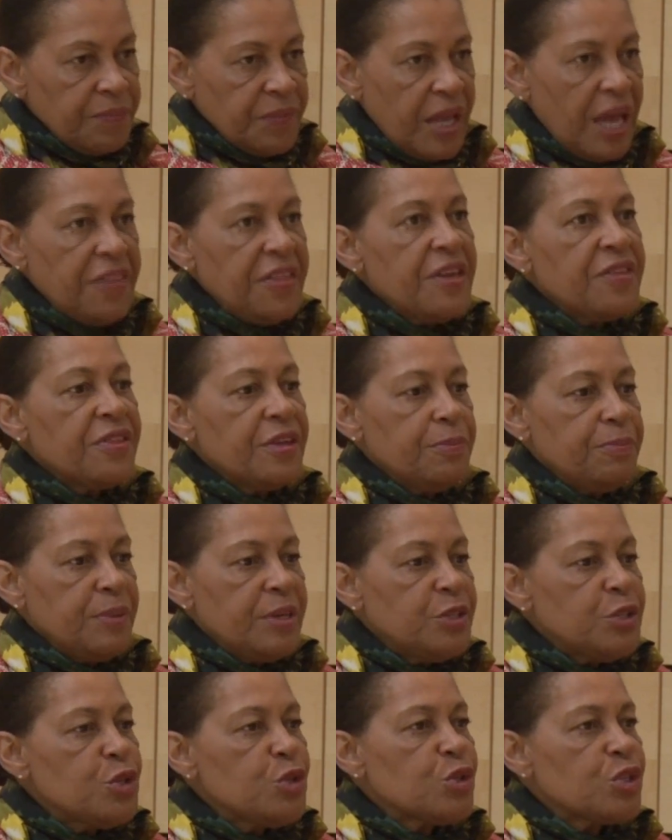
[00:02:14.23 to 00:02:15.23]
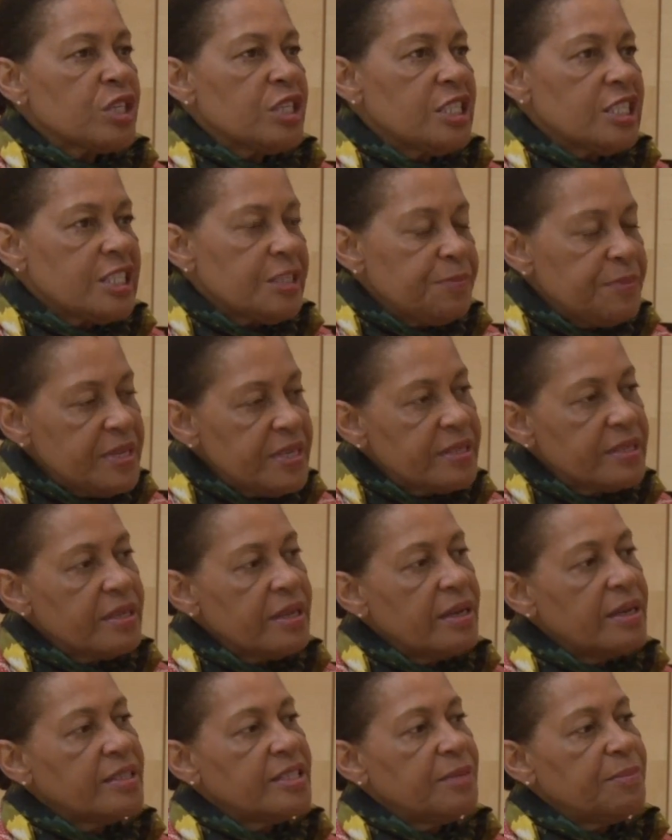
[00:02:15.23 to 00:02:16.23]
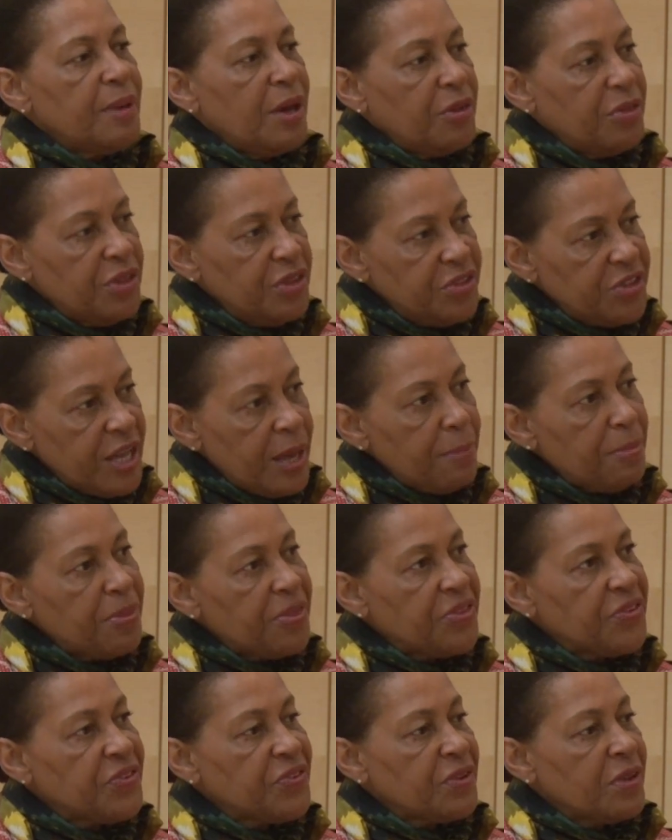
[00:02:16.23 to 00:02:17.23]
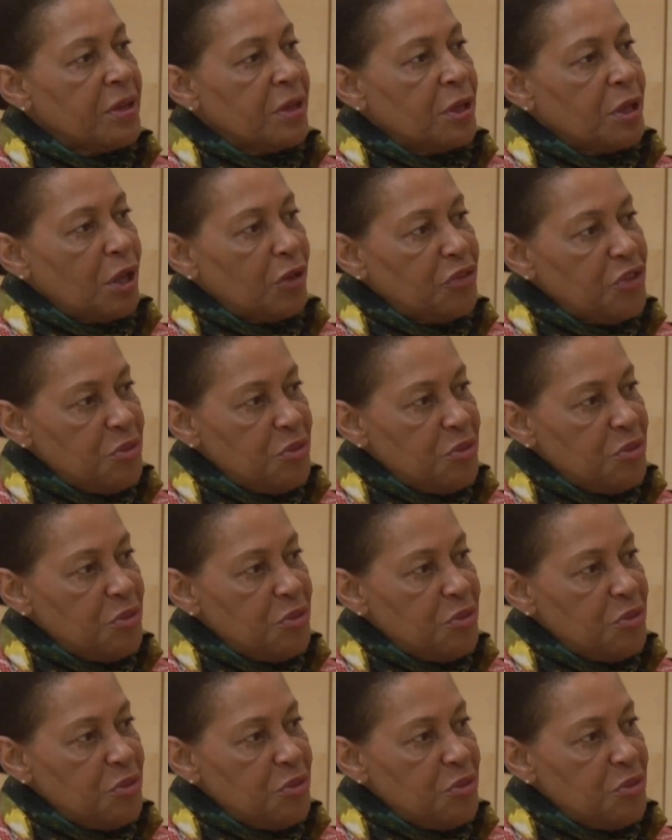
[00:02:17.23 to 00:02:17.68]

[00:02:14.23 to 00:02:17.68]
I think that pictures can speak to us about the depths of